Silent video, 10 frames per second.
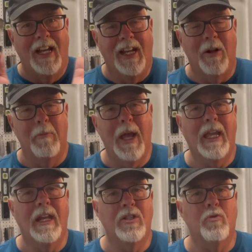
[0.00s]
Make
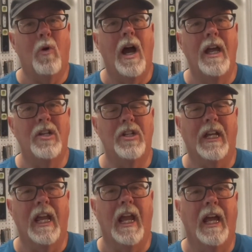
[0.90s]
it as wide as you
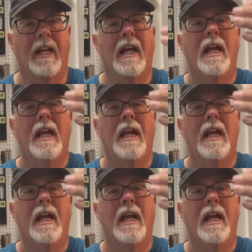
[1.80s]
can.